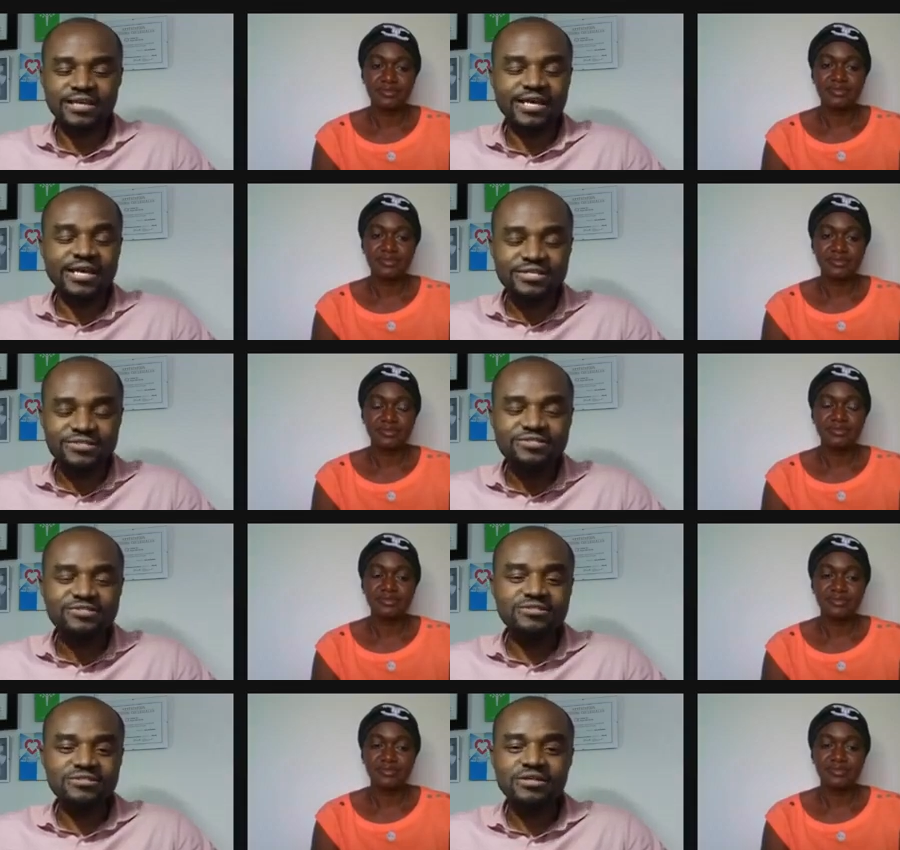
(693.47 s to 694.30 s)
Speaker 1: And
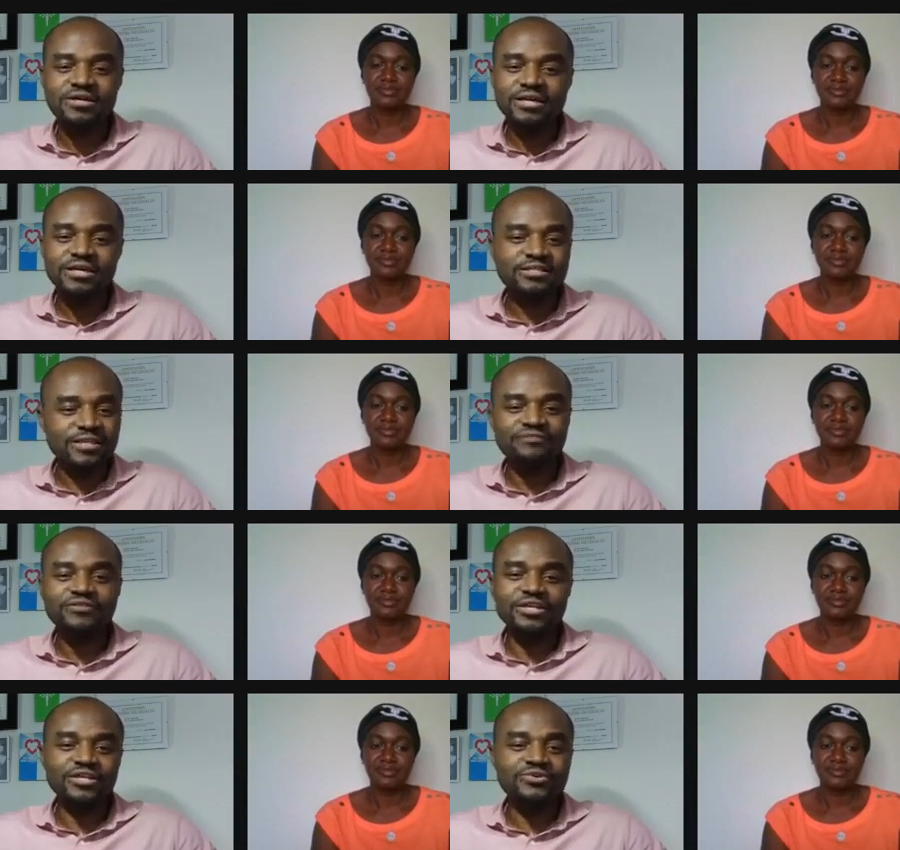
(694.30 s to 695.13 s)

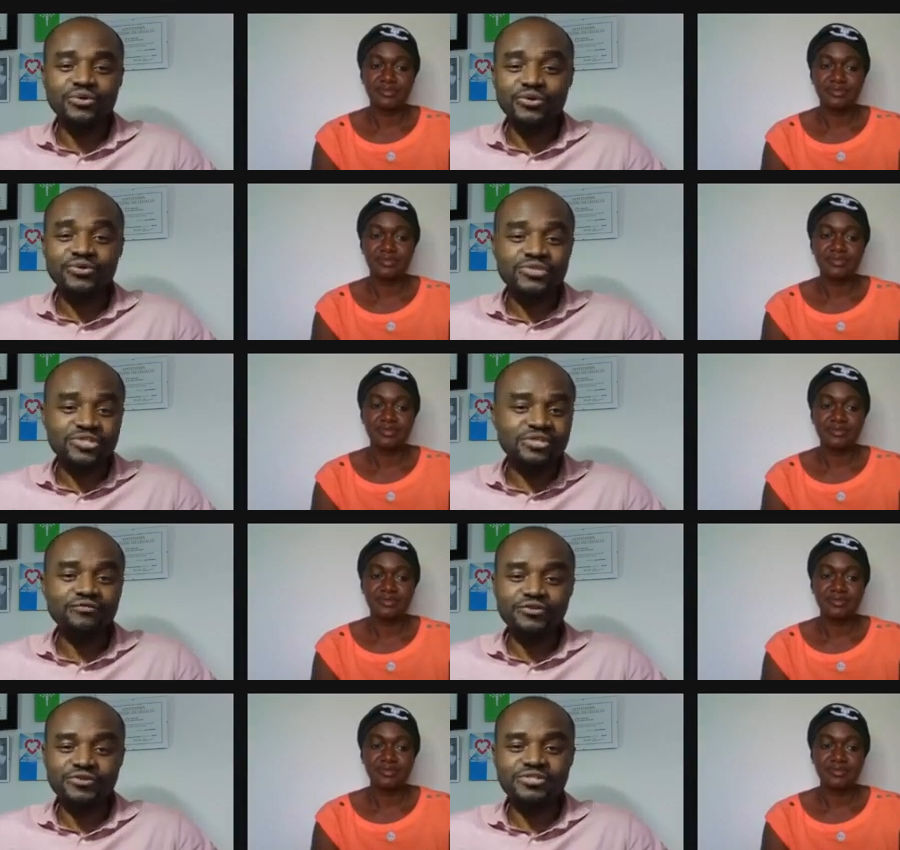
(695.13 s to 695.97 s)
definitely, you're going to see
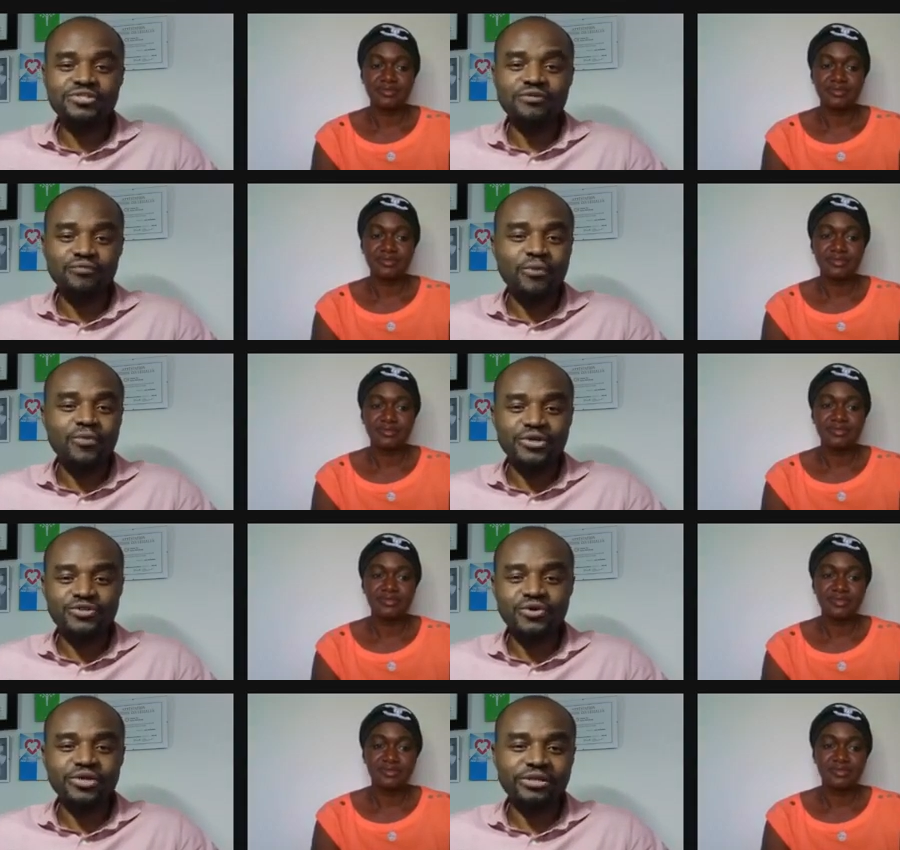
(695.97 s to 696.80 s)
for yourself what we are
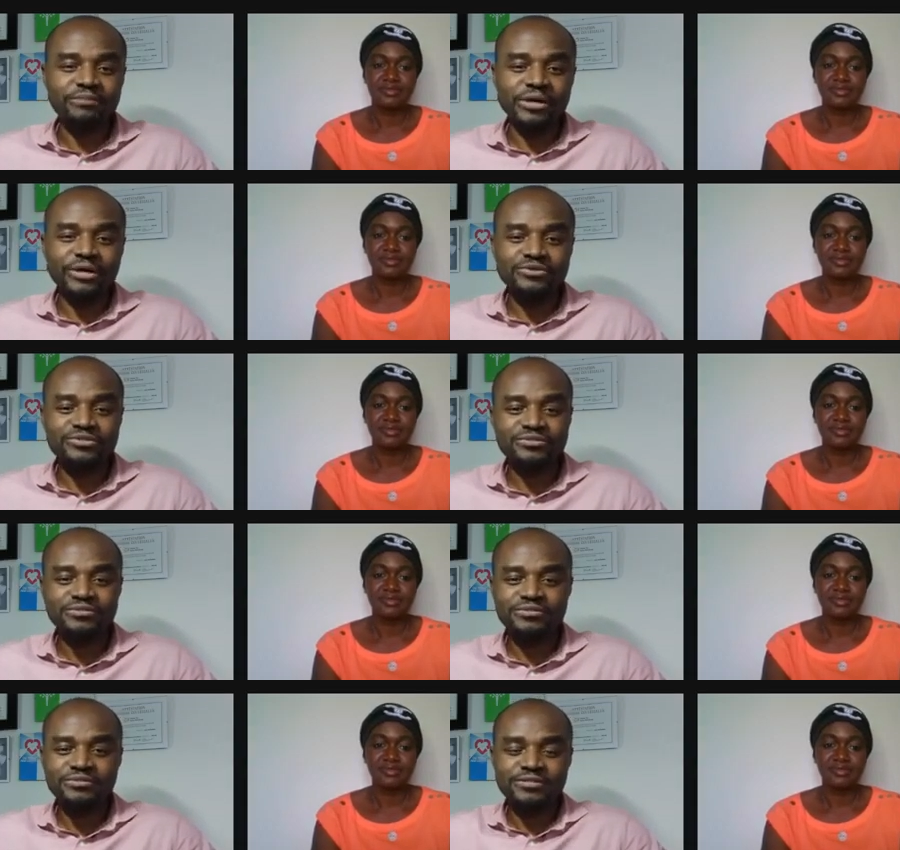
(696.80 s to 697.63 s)
talking about.
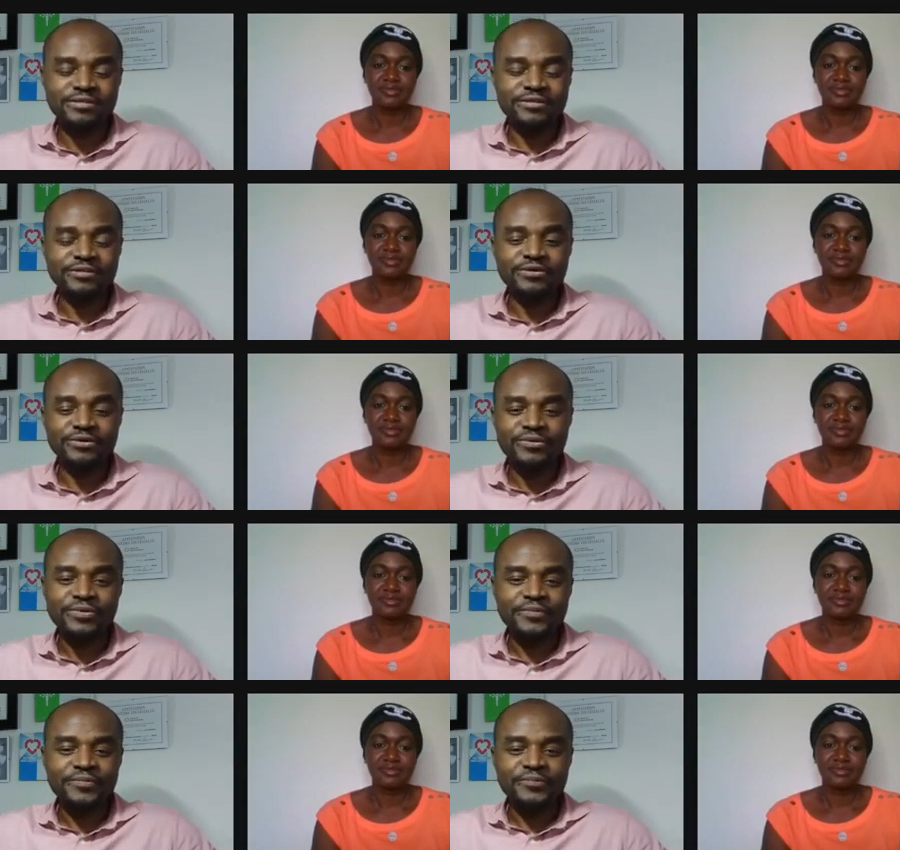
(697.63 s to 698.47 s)
You know.
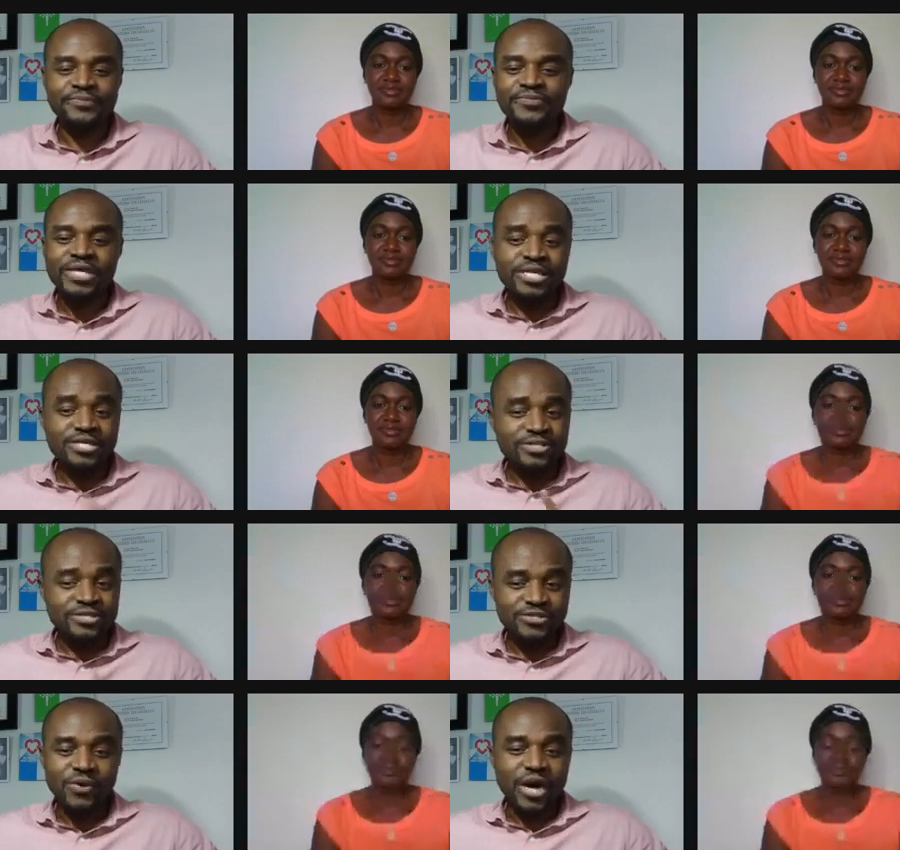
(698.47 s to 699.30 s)

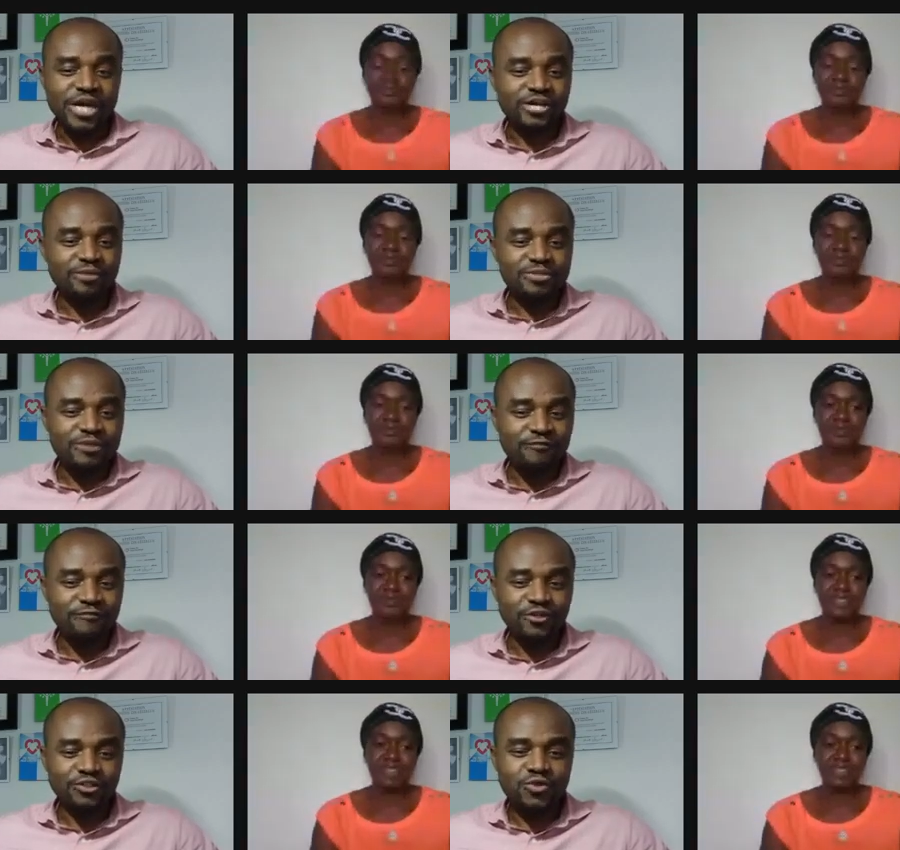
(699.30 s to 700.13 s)
So I come to my
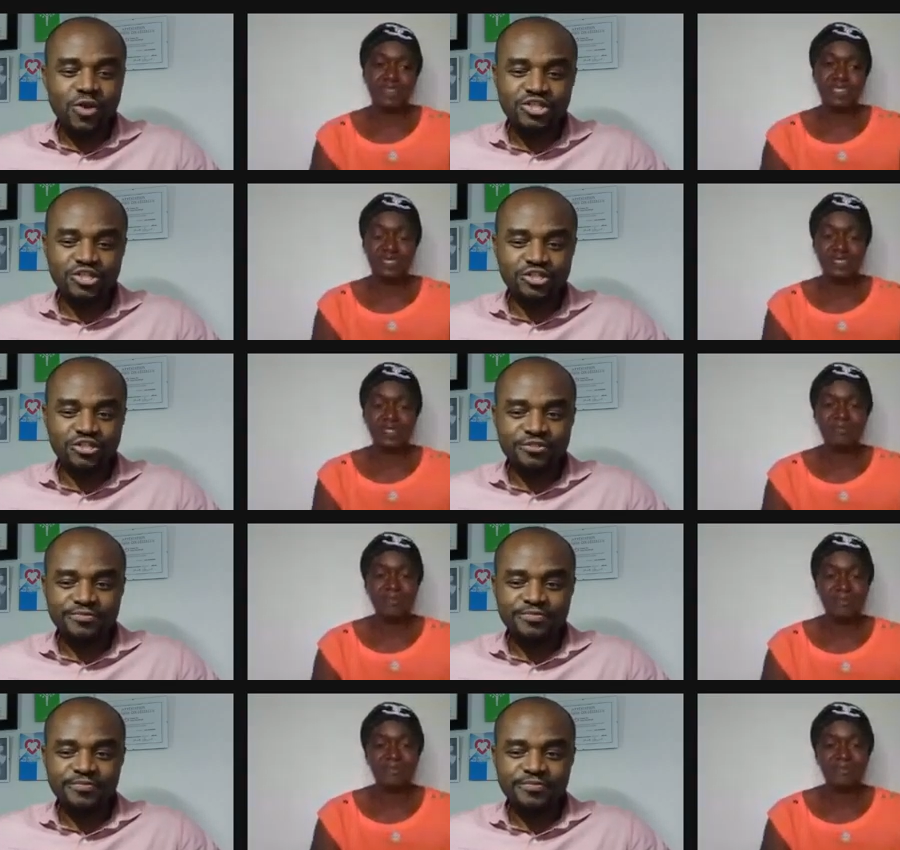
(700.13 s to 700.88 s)
fourth question.